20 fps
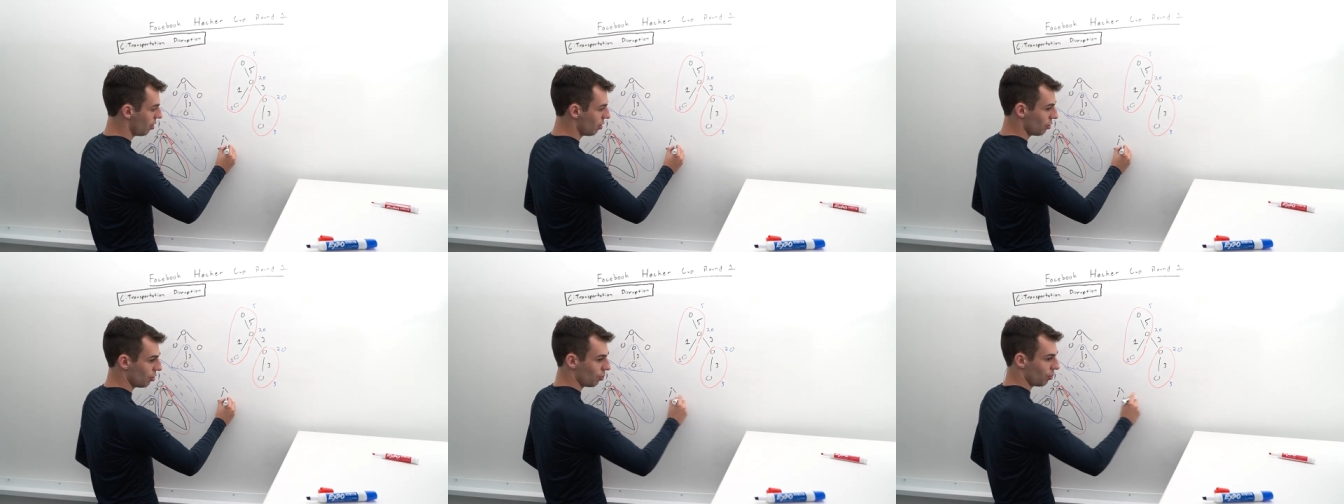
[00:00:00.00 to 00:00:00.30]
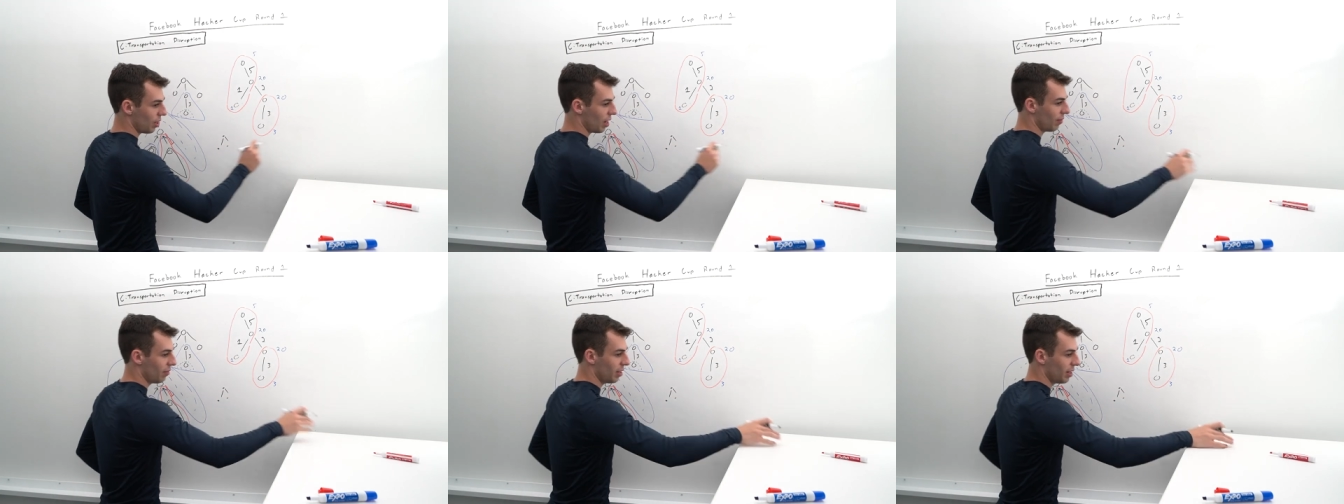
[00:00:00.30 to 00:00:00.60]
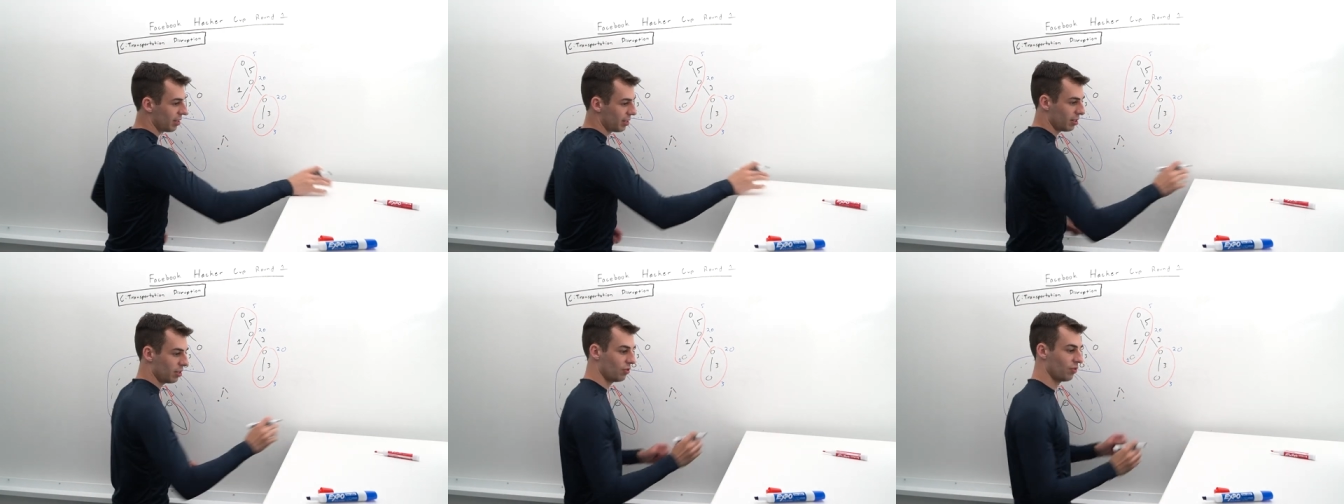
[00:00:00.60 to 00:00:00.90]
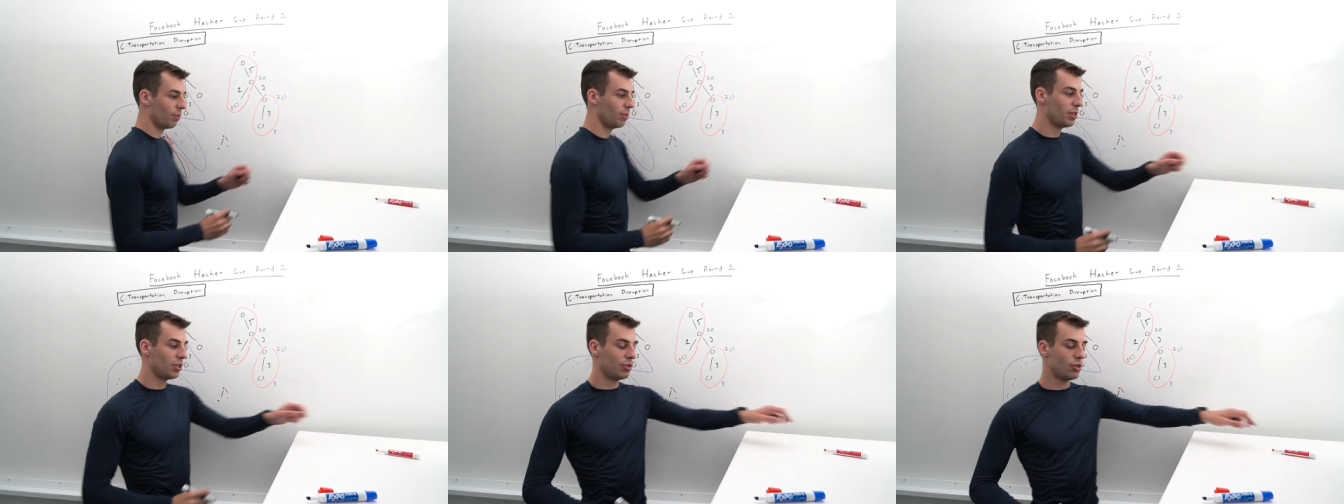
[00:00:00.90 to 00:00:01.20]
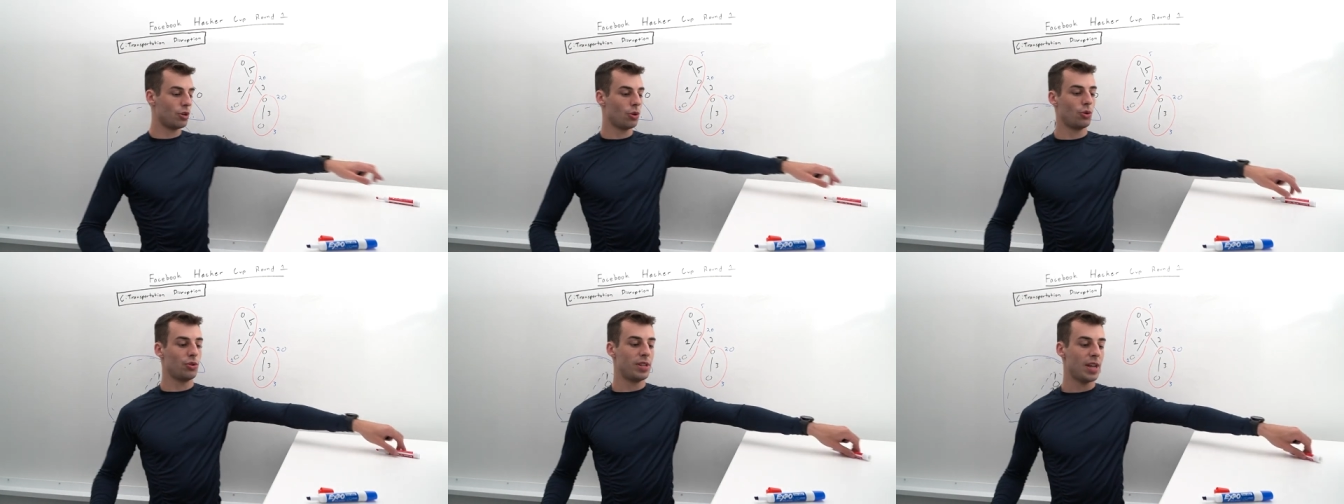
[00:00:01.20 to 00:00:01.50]
So we have the distance from this
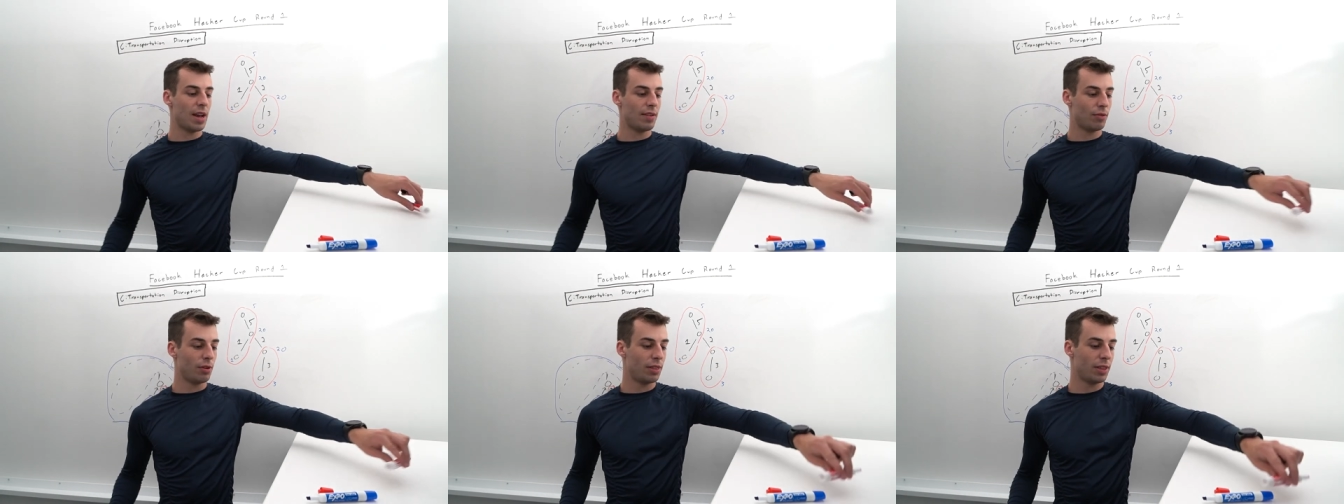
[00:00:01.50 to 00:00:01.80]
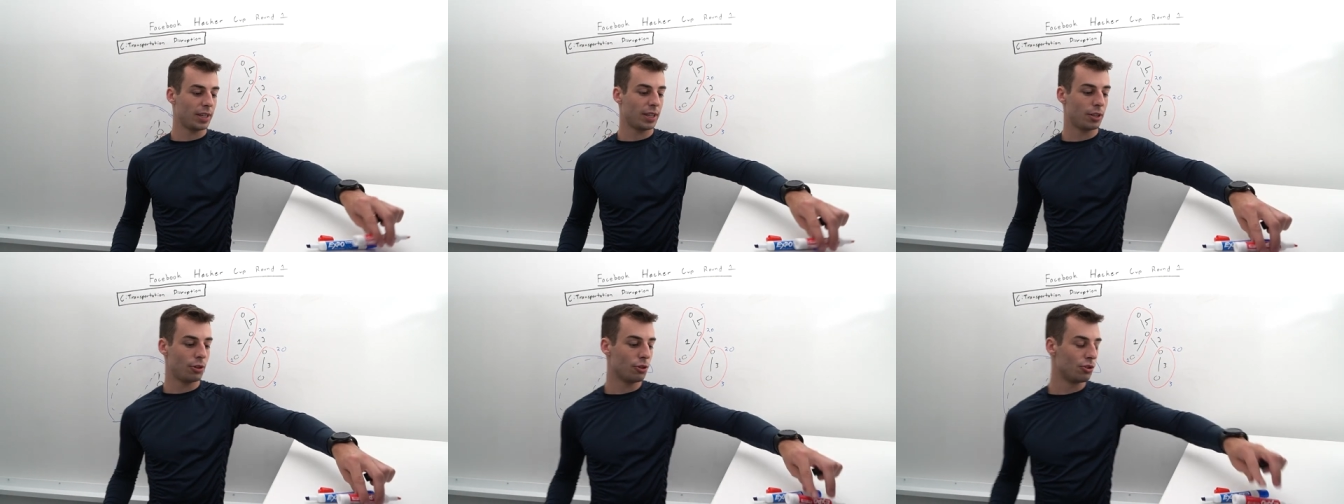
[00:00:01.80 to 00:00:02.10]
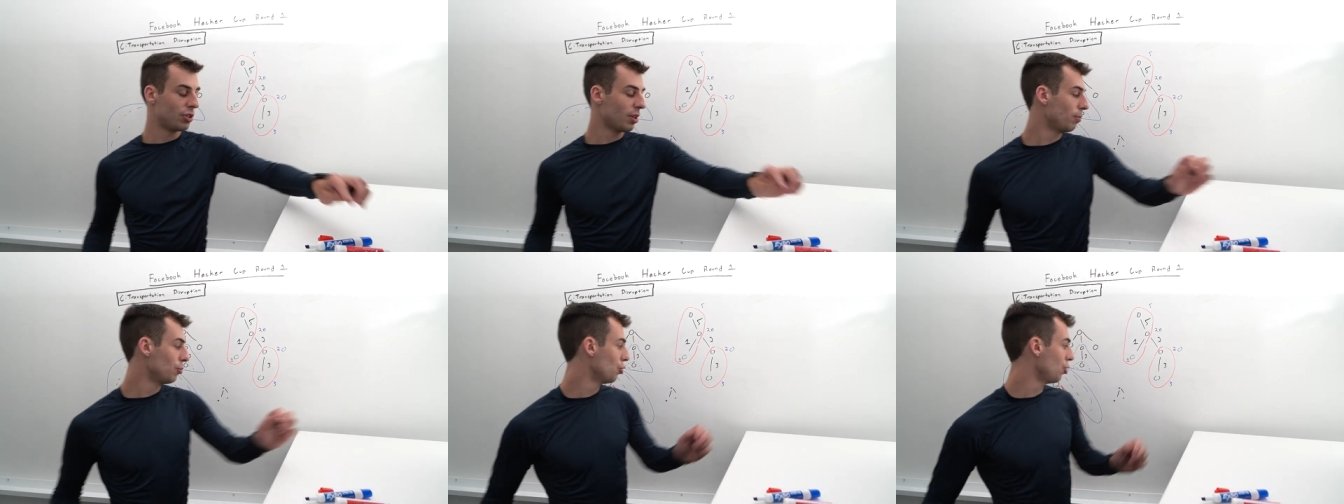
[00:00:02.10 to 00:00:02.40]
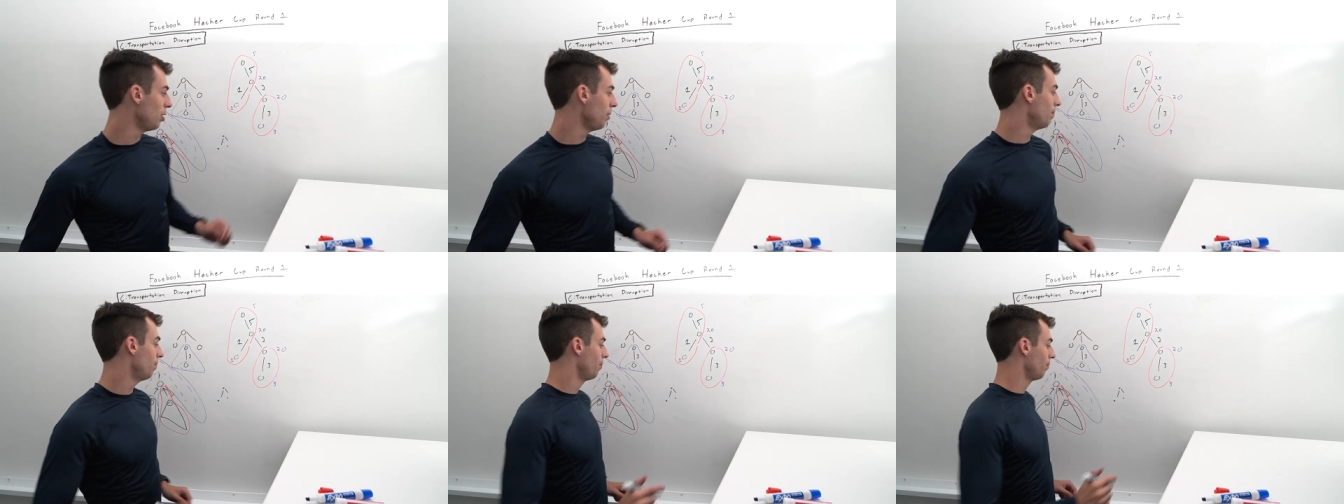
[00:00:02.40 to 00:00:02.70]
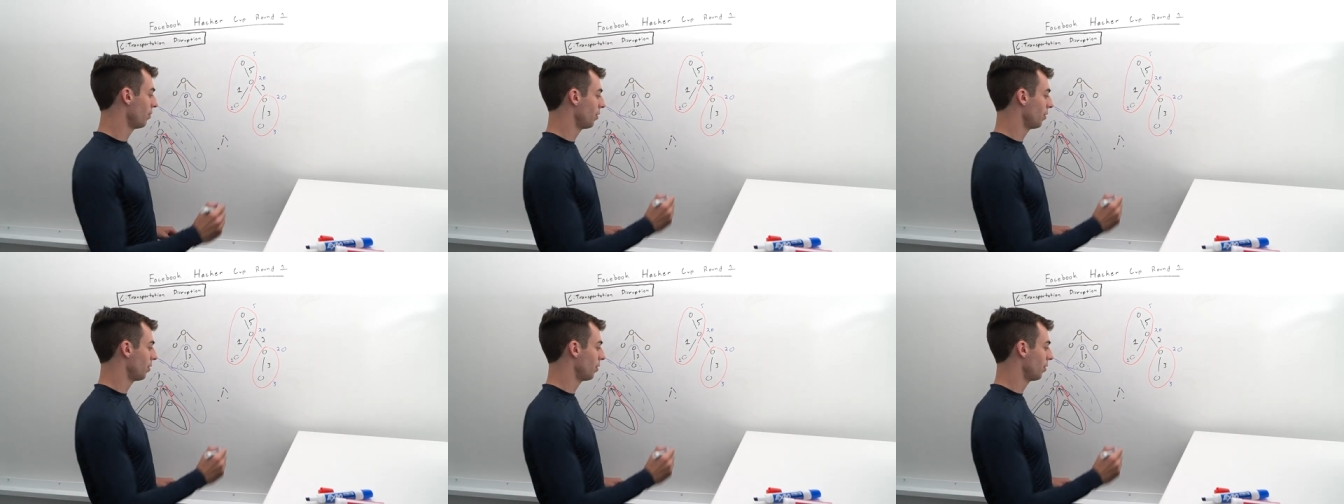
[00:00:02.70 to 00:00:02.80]
node to everything in your subtree.